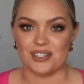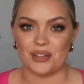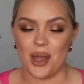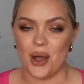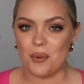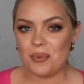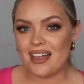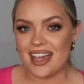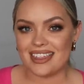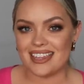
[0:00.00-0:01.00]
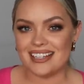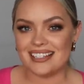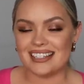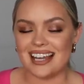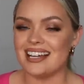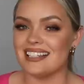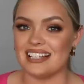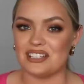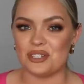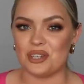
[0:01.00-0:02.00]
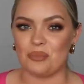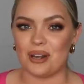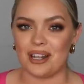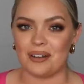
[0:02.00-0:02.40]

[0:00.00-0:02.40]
So I hope you like this. Let's just jump right